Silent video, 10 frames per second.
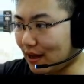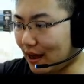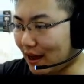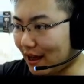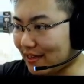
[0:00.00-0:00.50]

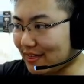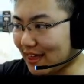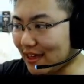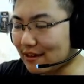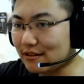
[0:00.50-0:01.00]
I
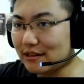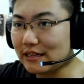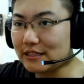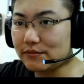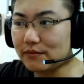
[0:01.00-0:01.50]
think
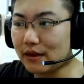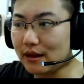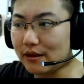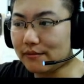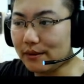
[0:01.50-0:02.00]
this.
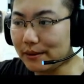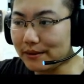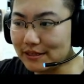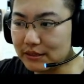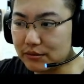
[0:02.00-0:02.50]
Well,
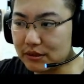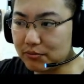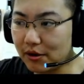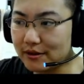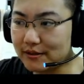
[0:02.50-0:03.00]
this this
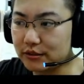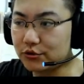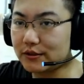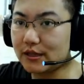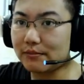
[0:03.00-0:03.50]
part is
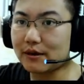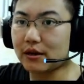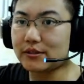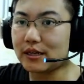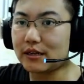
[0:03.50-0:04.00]
interesting
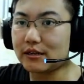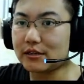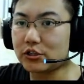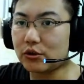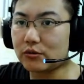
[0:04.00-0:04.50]
because it
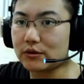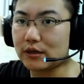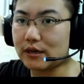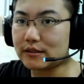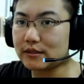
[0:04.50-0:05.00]
shows
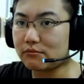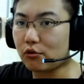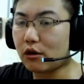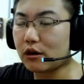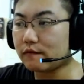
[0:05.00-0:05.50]
uh, some
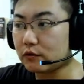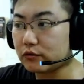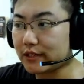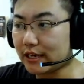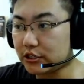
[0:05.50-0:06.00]
more of
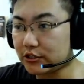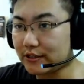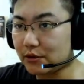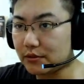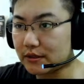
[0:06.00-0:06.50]
Luke's
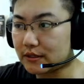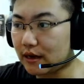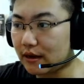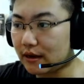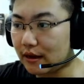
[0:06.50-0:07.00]
engineering
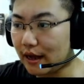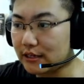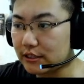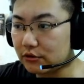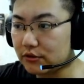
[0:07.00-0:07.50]
stuff,
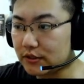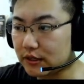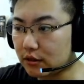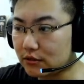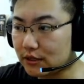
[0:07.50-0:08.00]
engineering
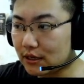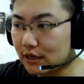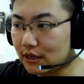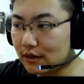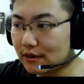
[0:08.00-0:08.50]
skills,
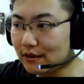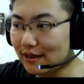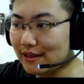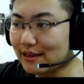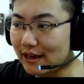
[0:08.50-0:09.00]

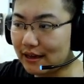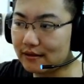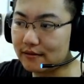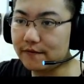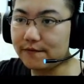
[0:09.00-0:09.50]
that he
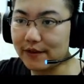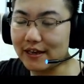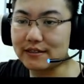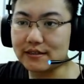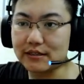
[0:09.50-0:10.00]
can
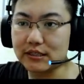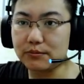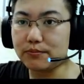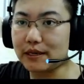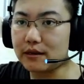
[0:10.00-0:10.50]
fix the
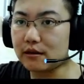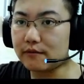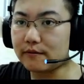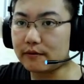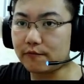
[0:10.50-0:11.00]

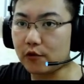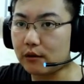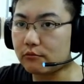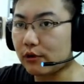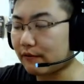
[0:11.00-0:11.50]
speeder
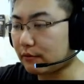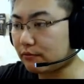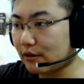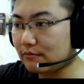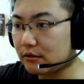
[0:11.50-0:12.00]
from whatever
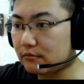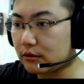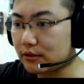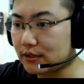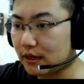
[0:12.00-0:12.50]
problem it
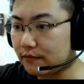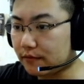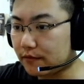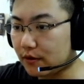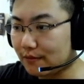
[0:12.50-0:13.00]
was
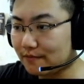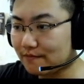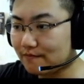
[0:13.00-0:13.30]
suffering from